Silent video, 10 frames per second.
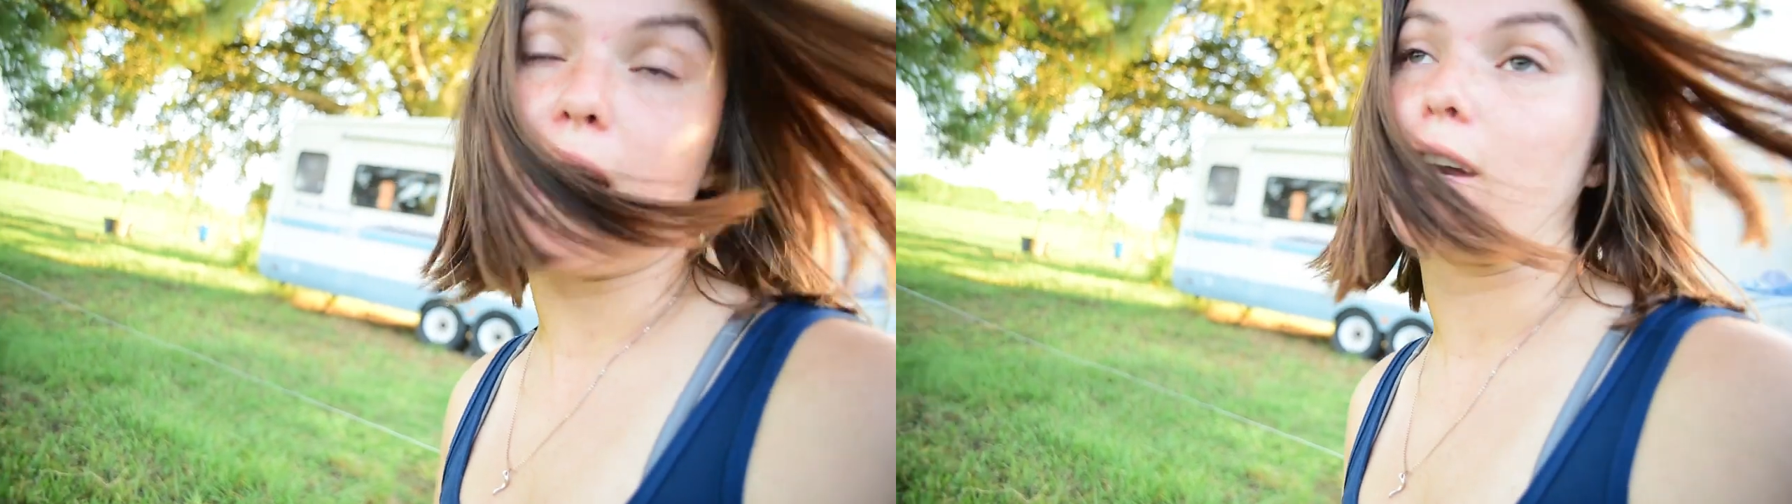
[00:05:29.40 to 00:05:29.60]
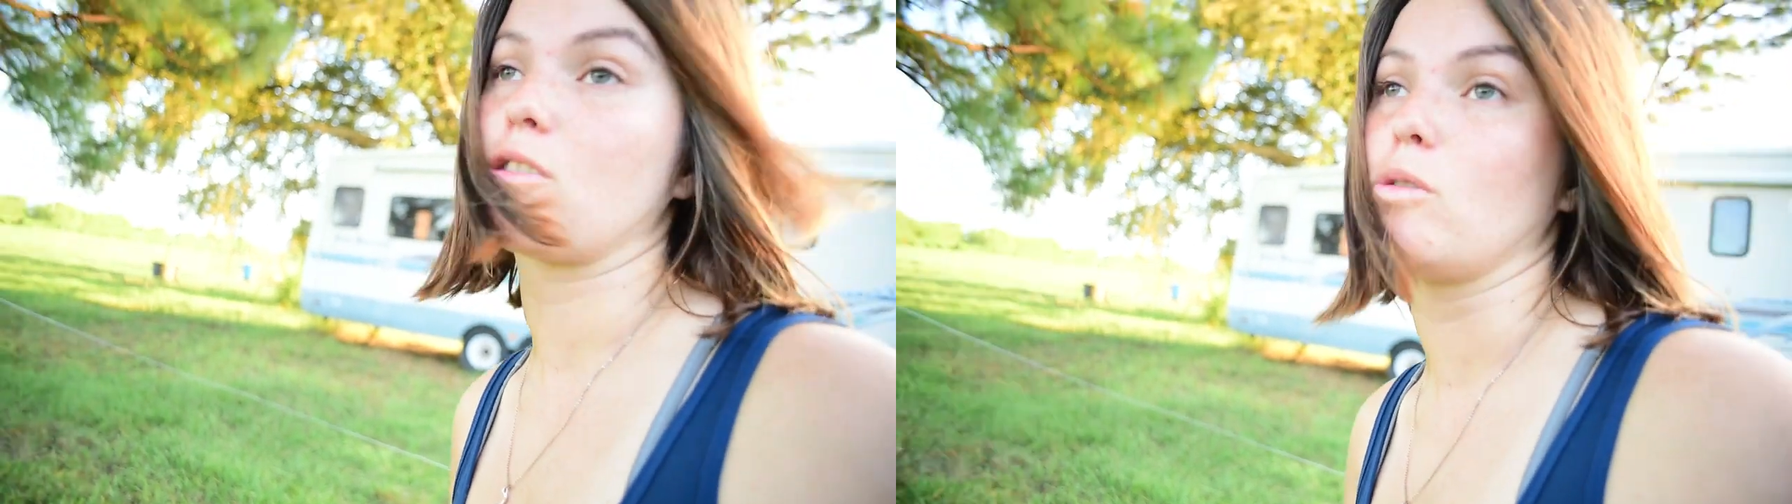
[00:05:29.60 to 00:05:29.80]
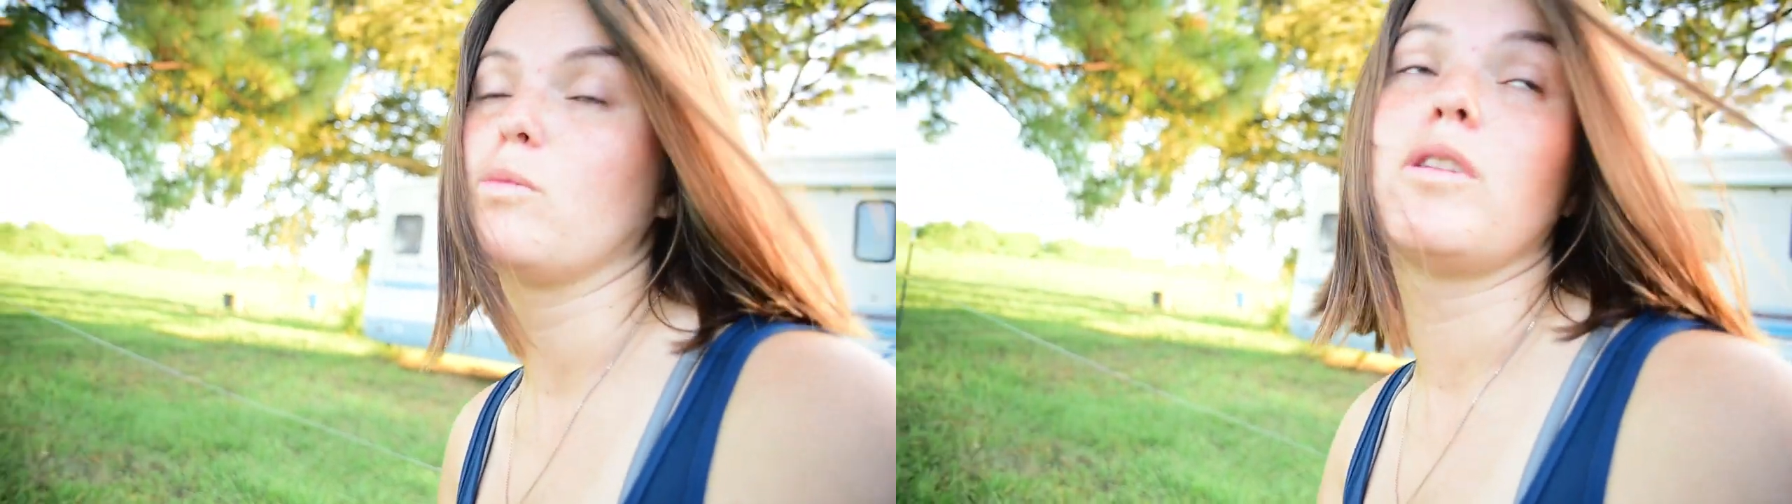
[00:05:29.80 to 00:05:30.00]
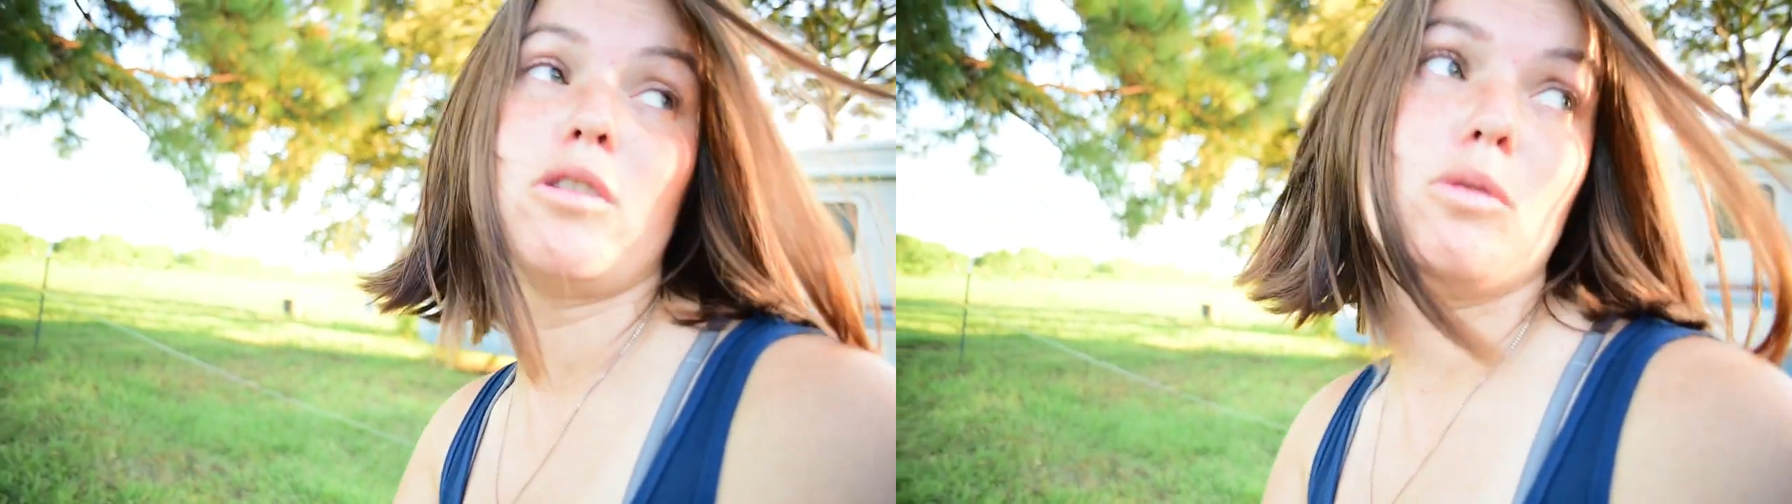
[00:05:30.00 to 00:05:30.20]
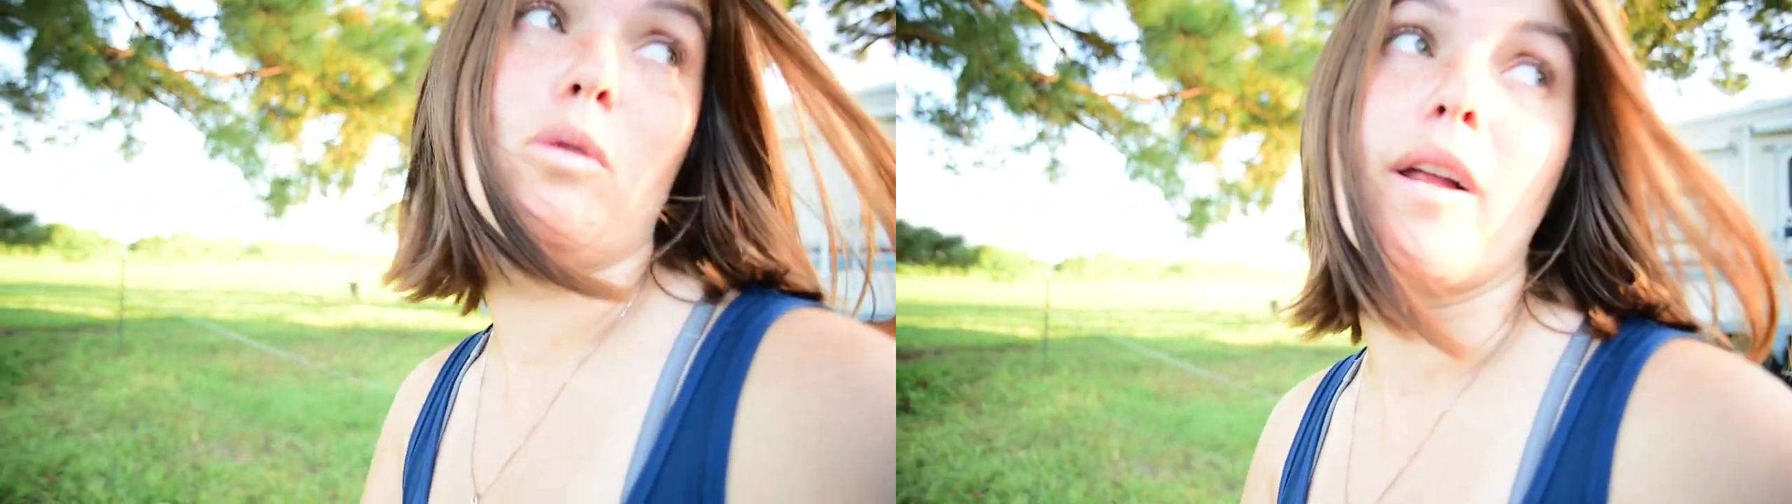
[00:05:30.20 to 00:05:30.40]
Axel, we
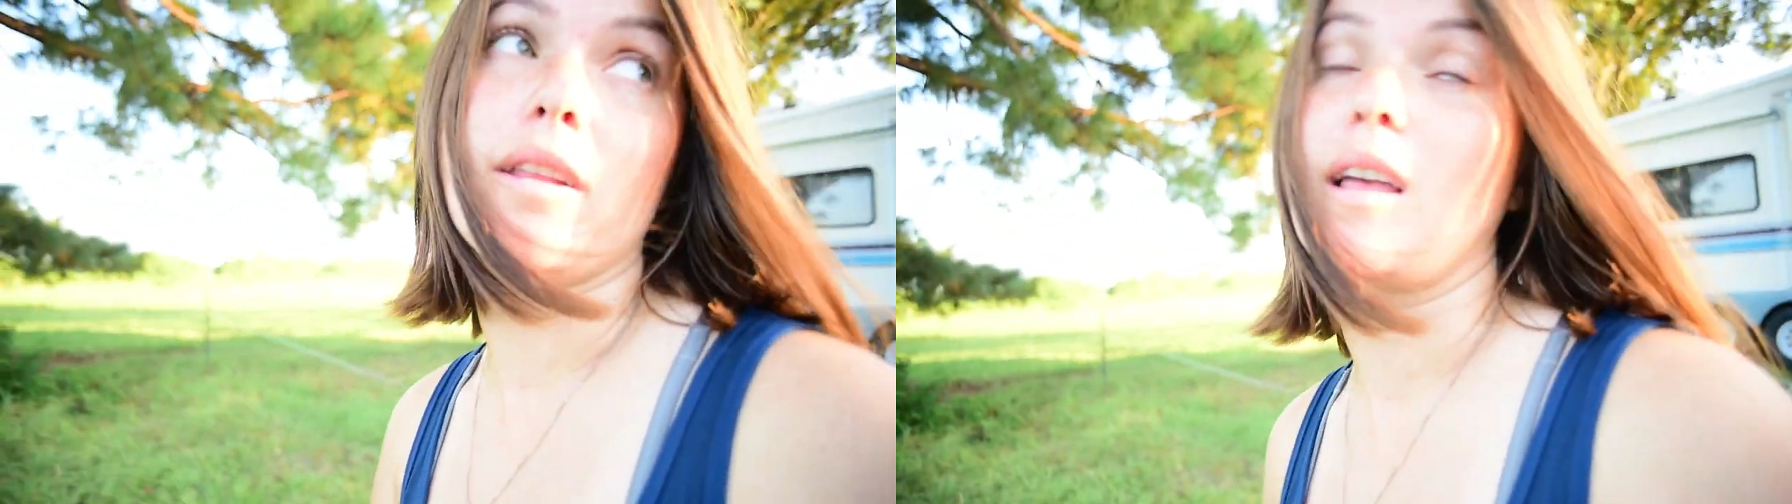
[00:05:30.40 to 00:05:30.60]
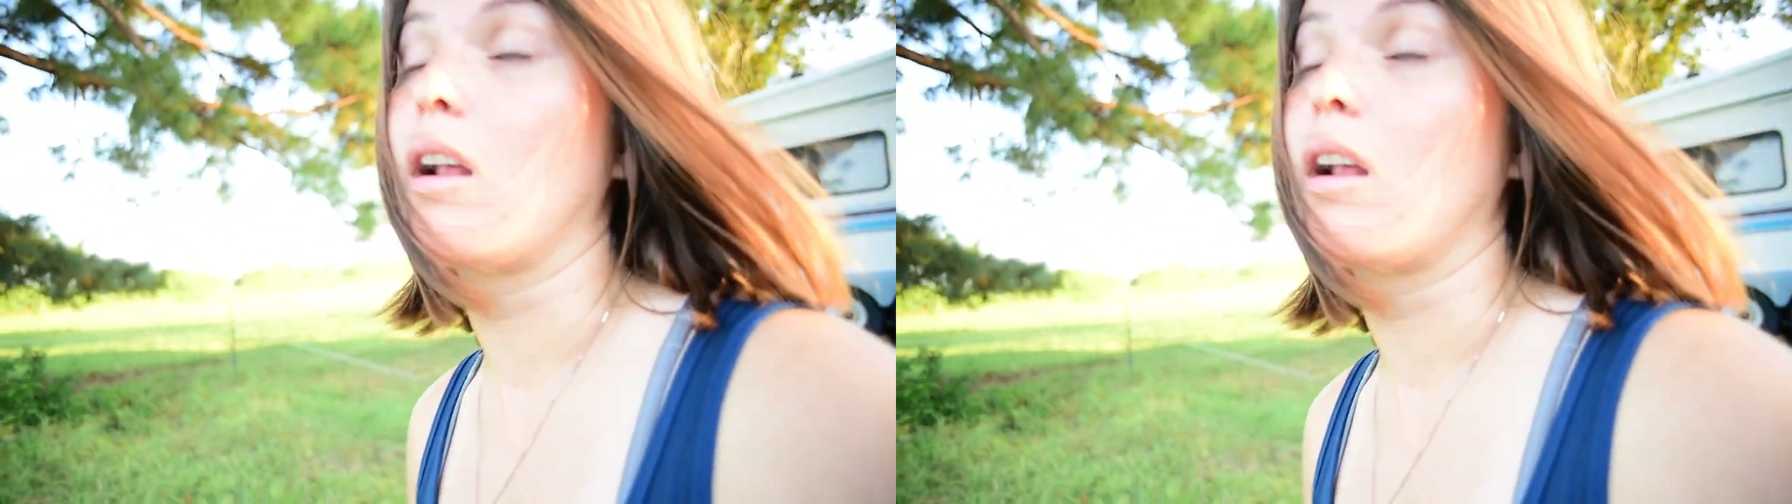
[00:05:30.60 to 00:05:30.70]
do want it that